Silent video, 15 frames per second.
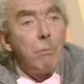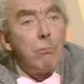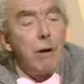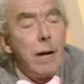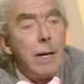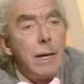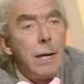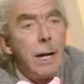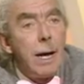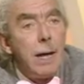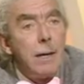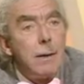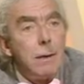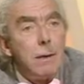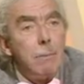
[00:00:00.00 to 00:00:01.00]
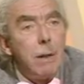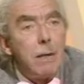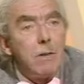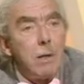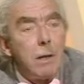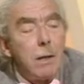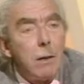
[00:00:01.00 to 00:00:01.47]
bright light
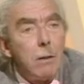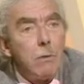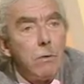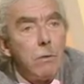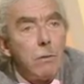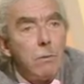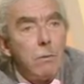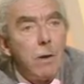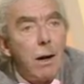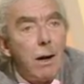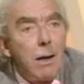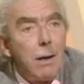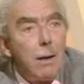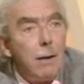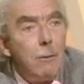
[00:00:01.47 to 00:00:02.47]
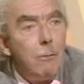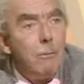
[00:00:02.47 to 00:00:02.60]
makes it go sort of darker.